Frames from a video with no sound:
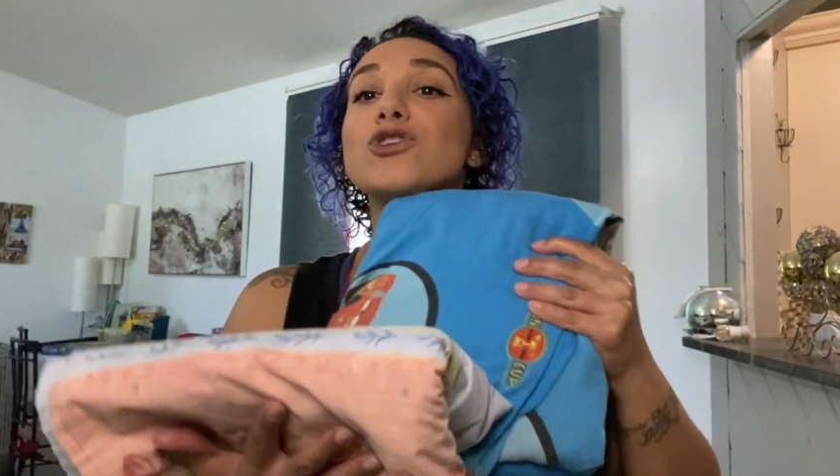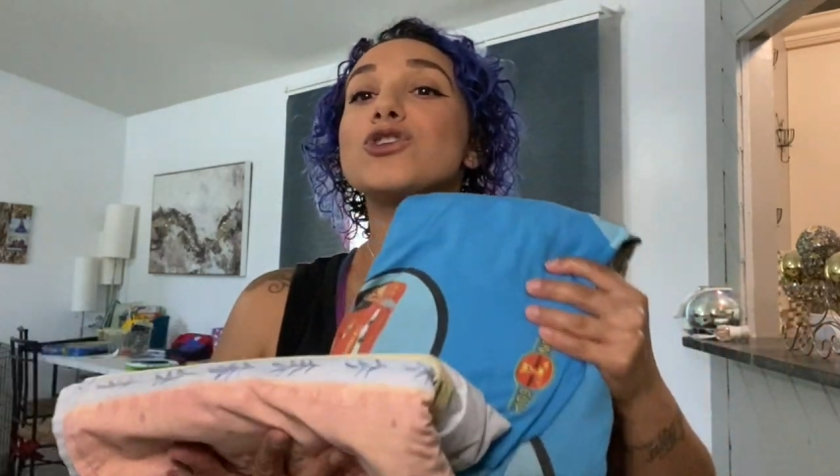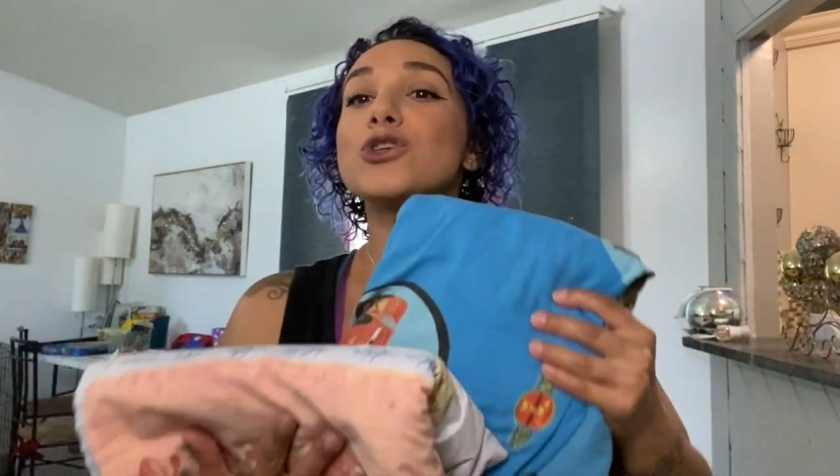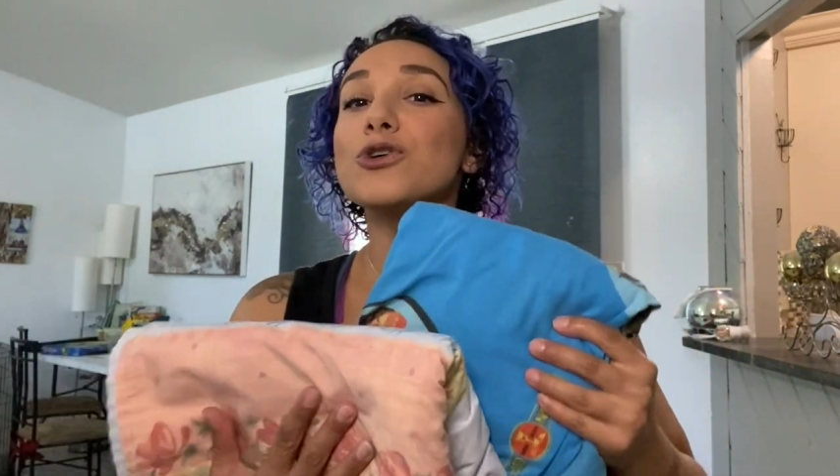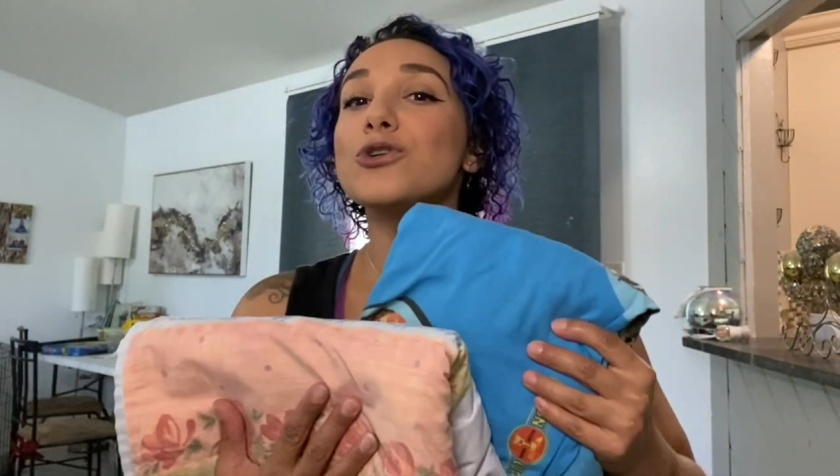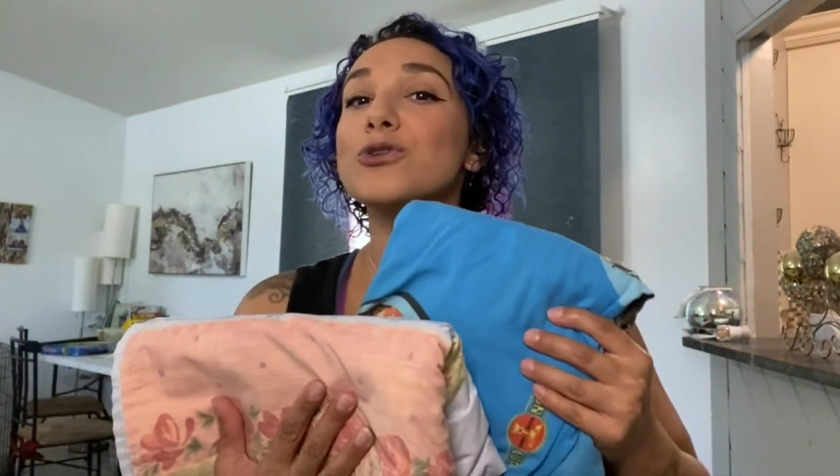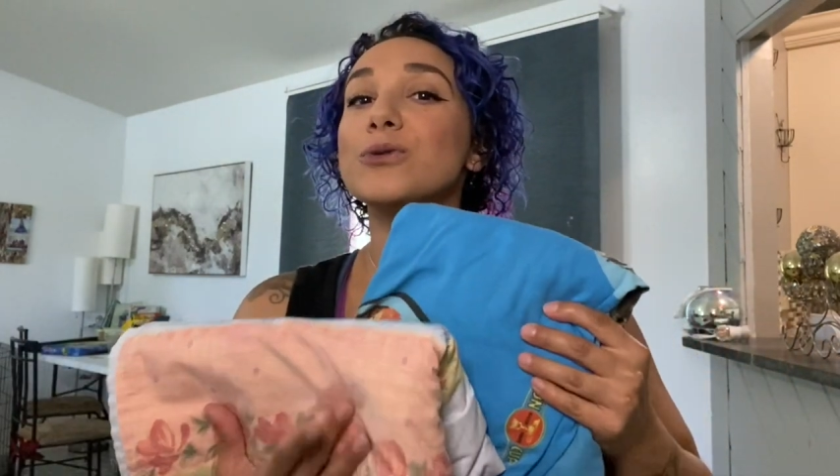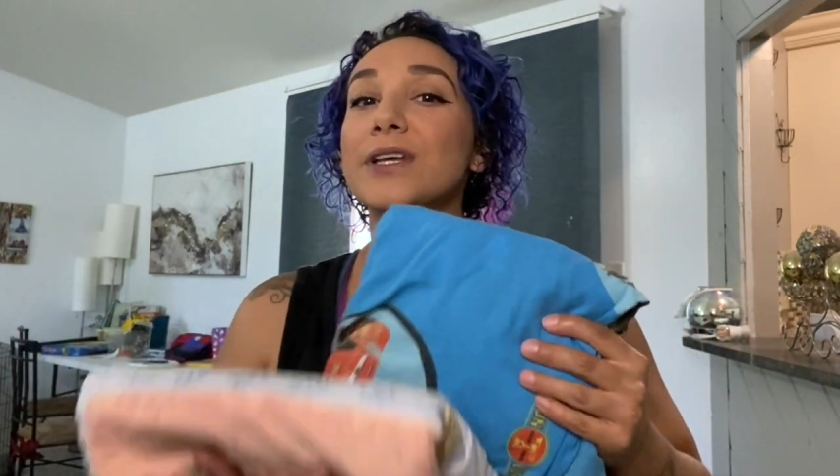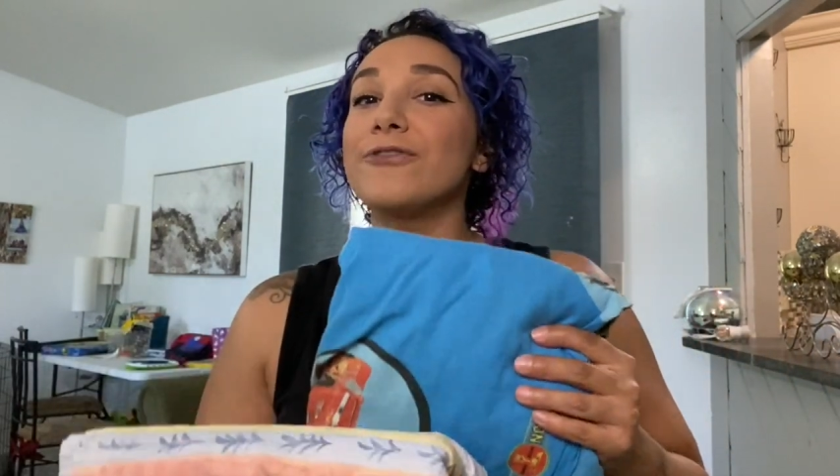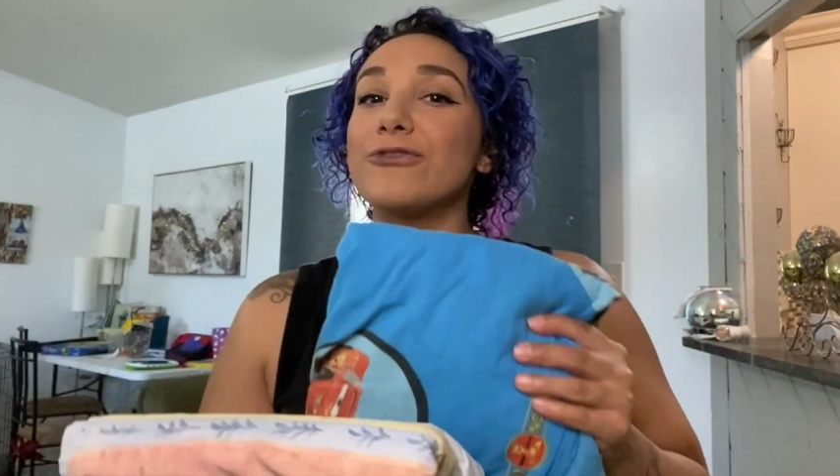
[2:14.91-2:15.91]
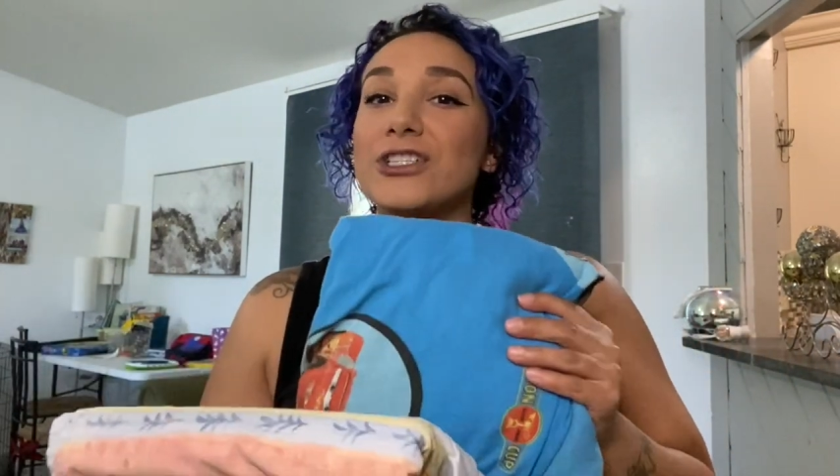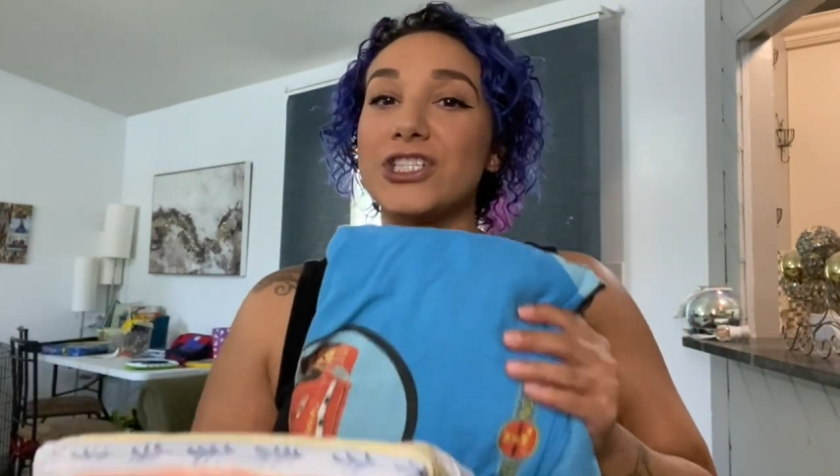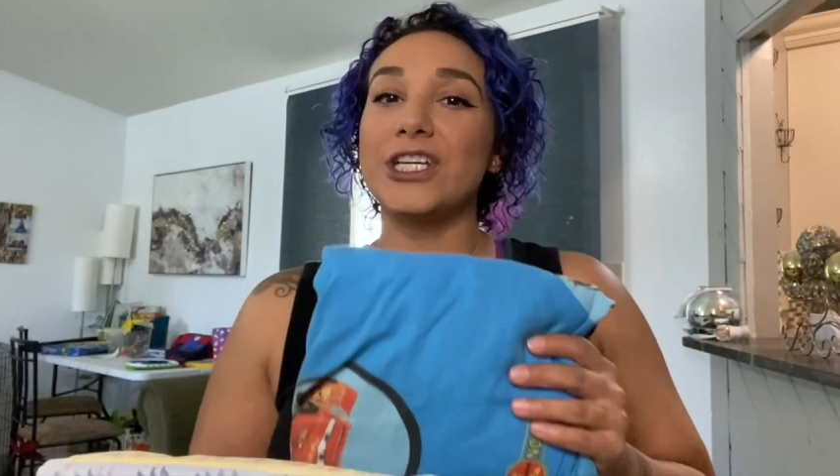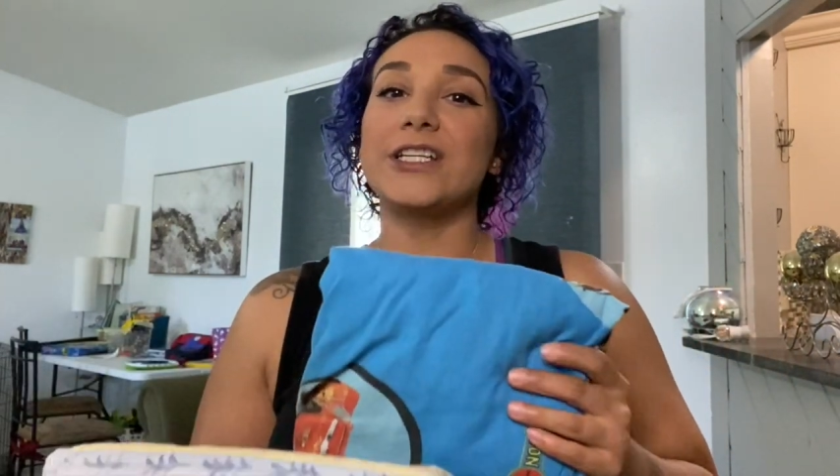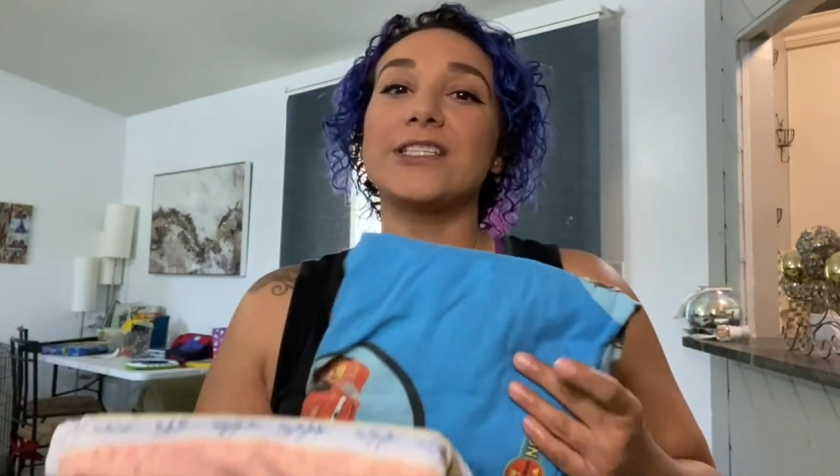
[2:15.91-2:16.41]
two different
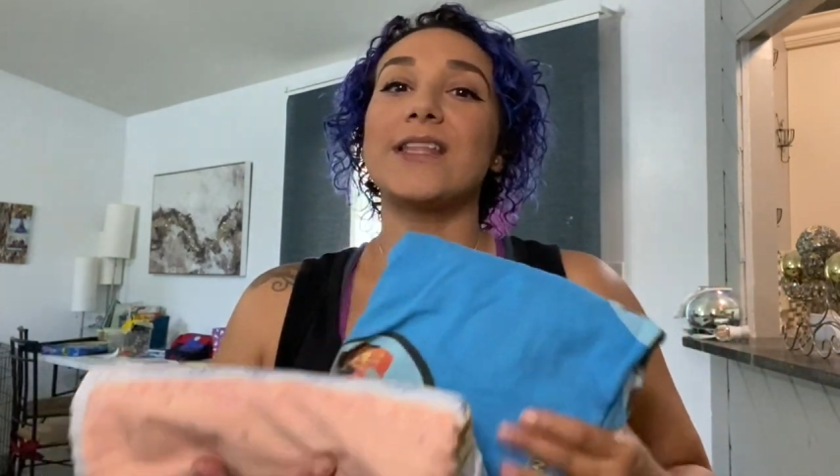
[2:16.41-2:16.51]
sheets